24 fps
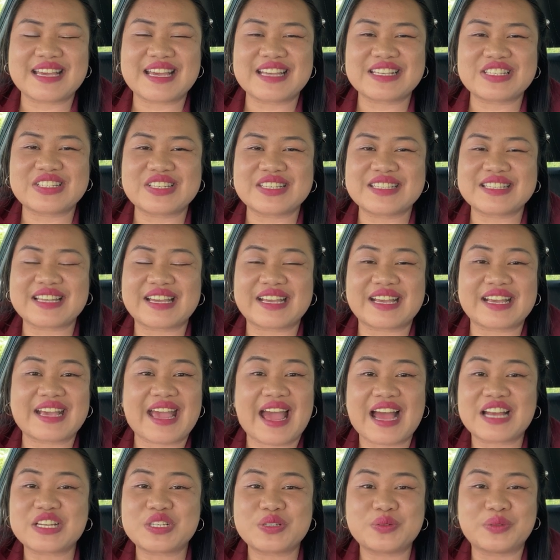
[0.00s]
it's just like
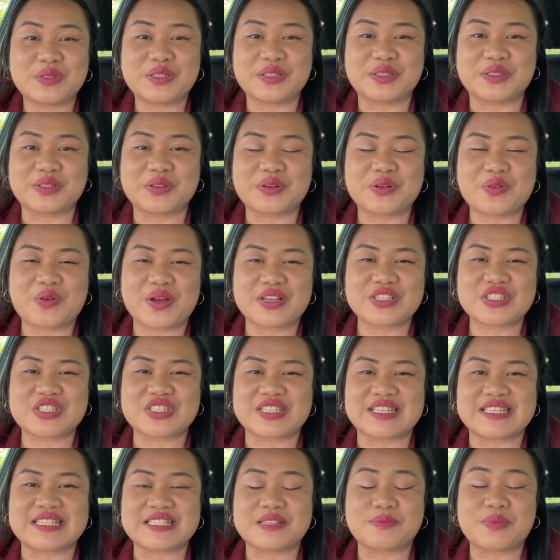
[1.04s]
casual
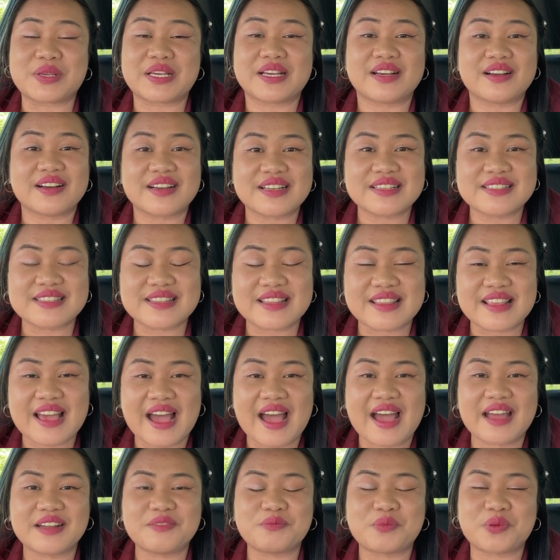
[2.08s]
questions because
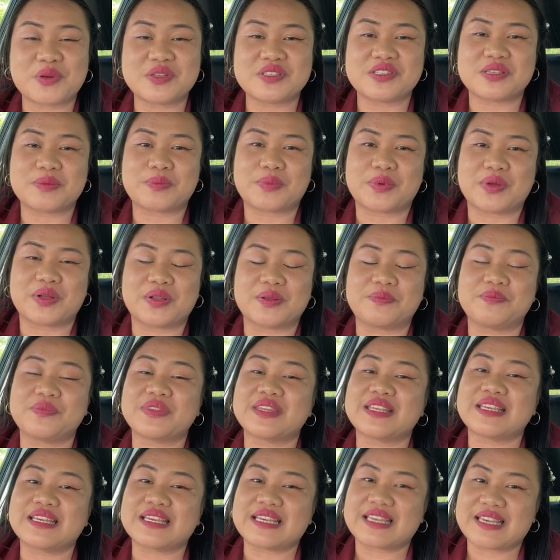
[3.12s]
that principal
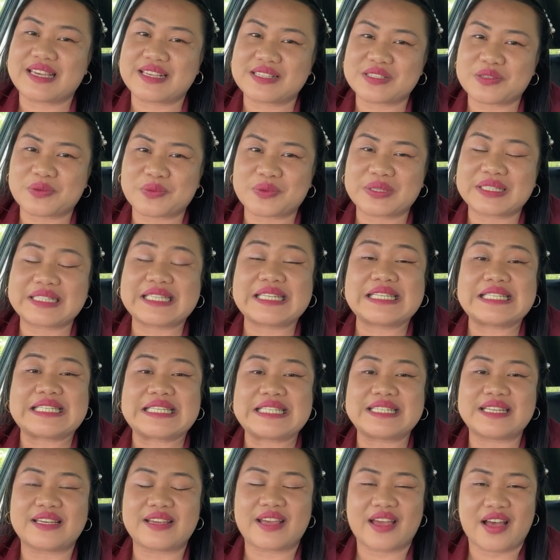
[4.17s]
is really
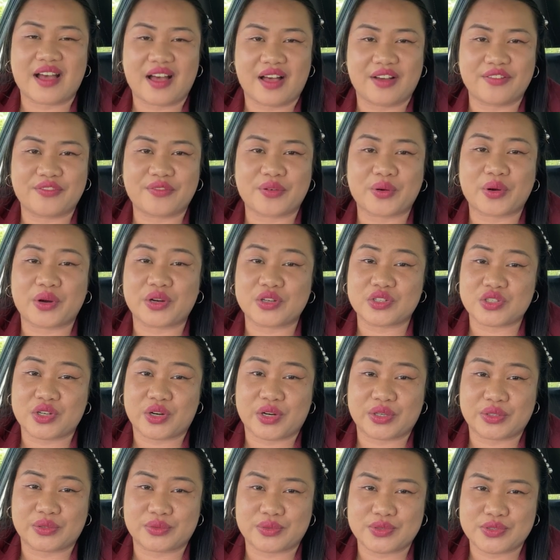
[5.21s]
needing help for her
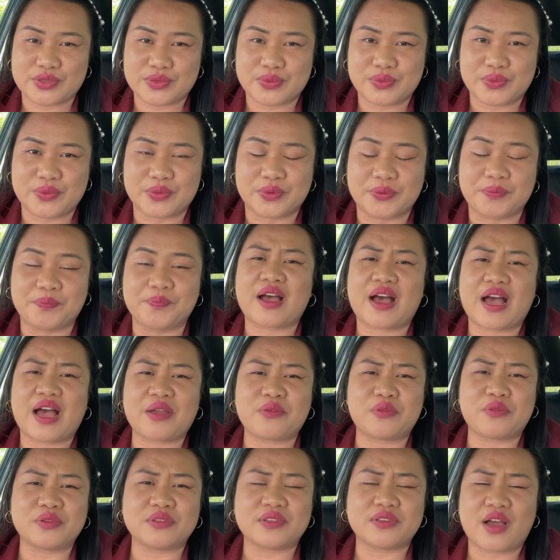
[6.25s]
charter school. I
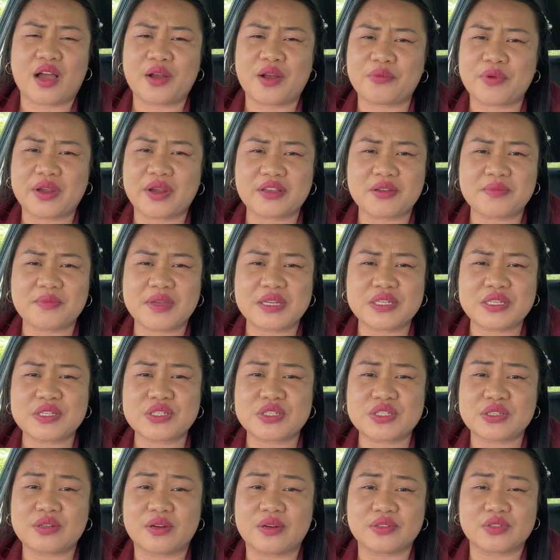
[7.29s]
will not recommend you
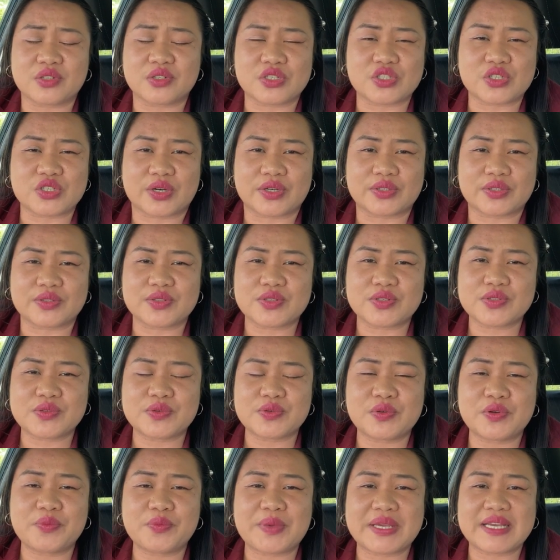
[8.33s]
to go to a charter
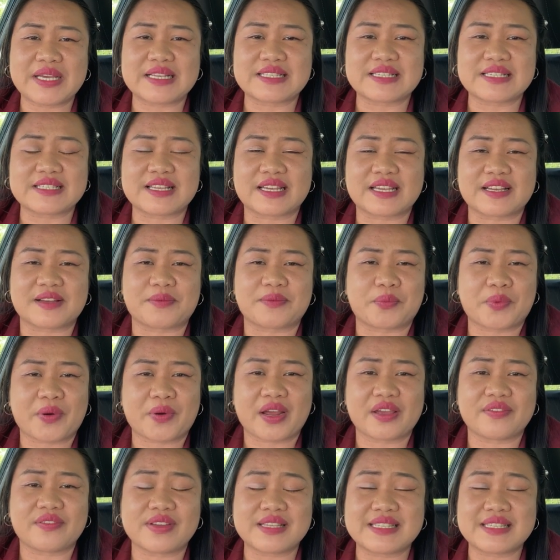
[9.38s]
school because it's like a
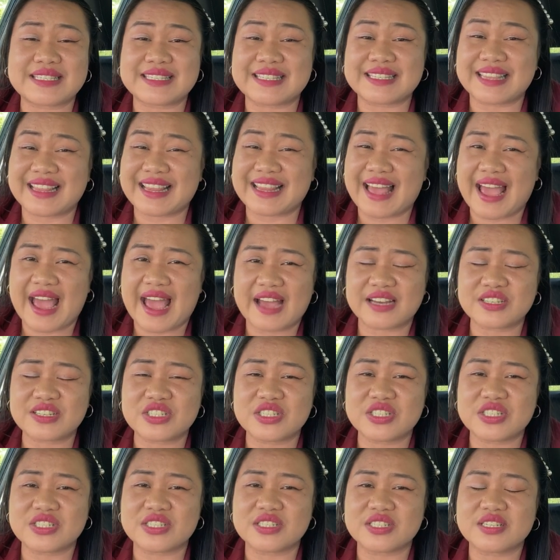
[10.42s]
private
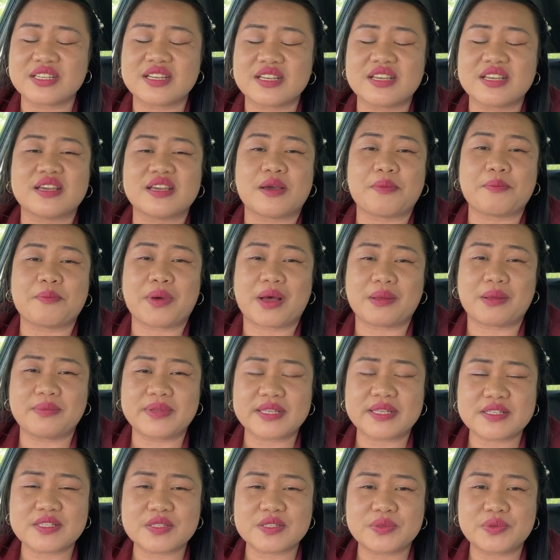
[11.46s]
slash
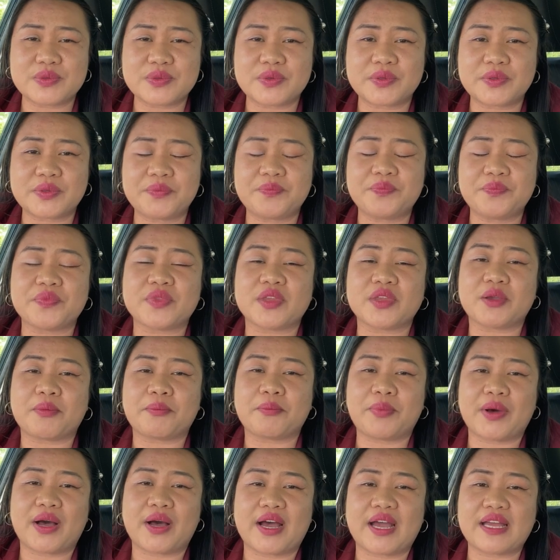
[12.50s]
public school.
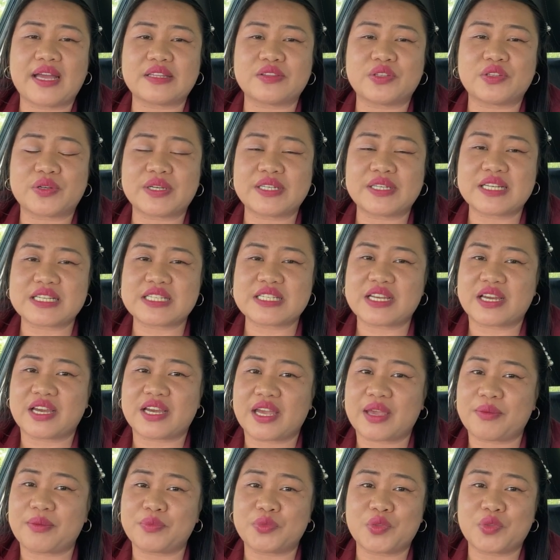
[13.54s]
But during the
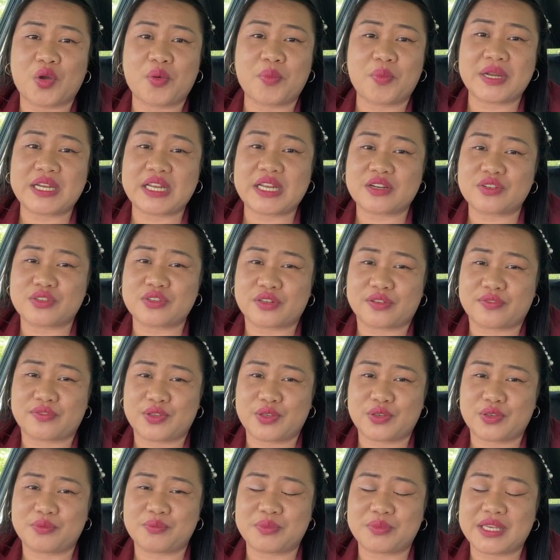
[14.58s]
time, nobody
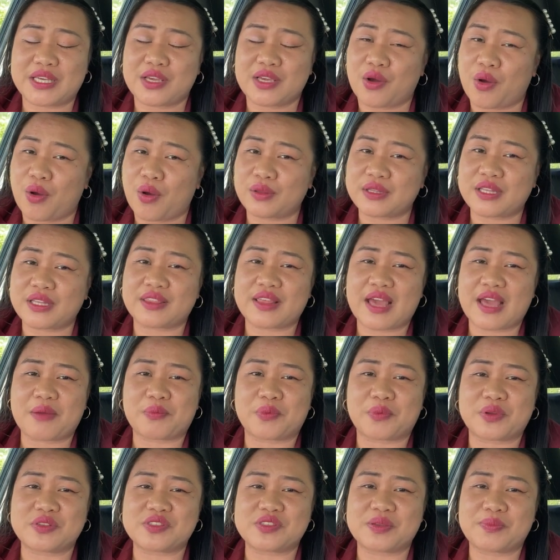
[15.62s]
interviewed me, only that
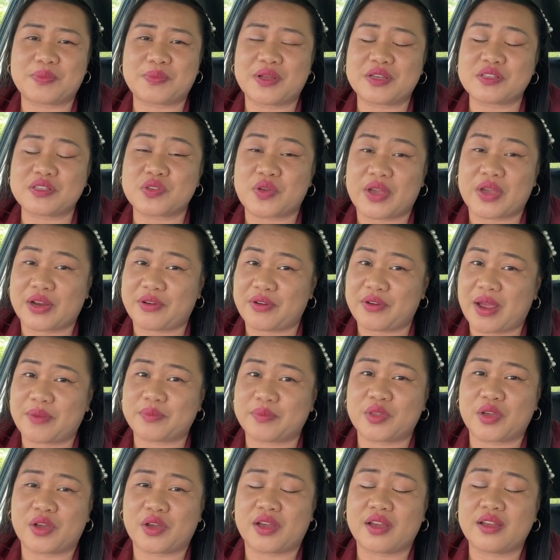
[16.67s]
principal, so I grabbed
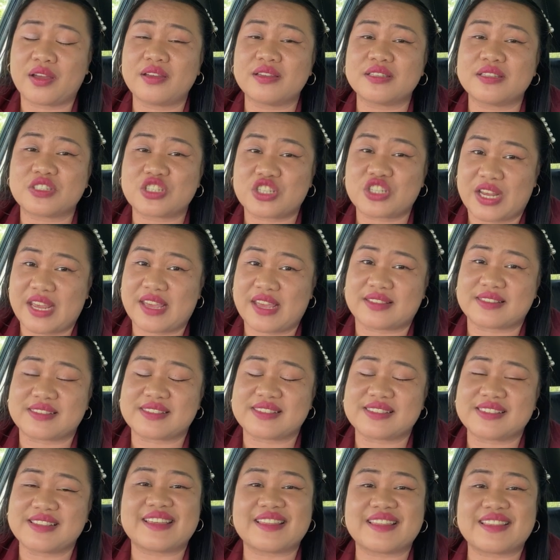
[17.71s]
the
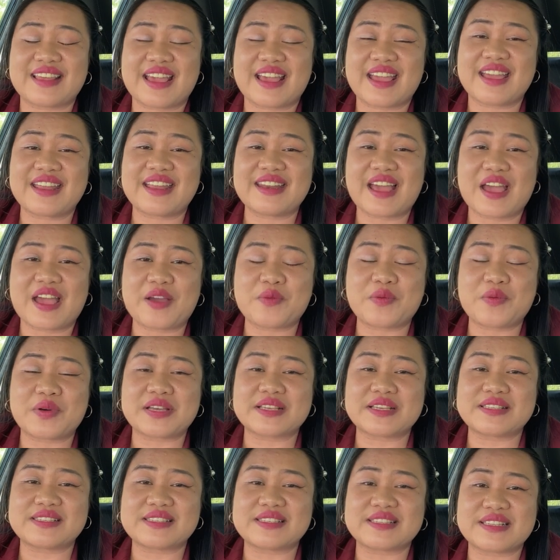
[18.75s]
chance. Then I
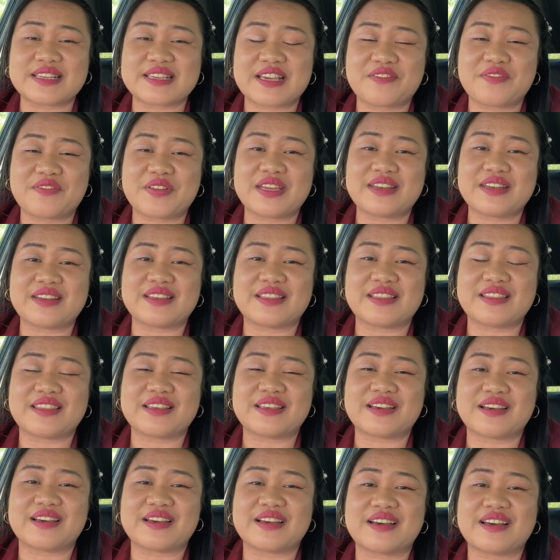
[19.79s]
was given
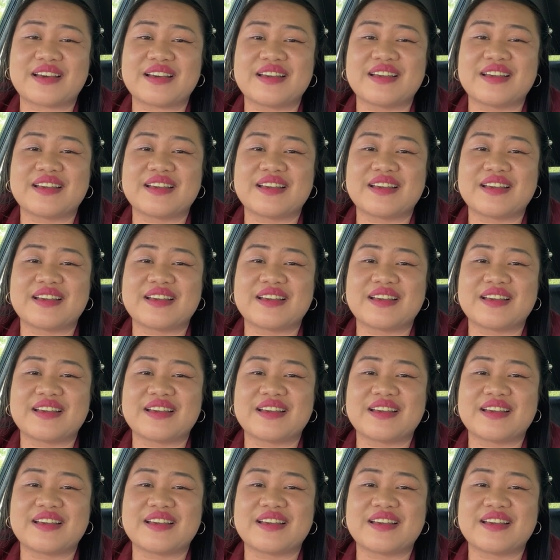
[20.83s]
the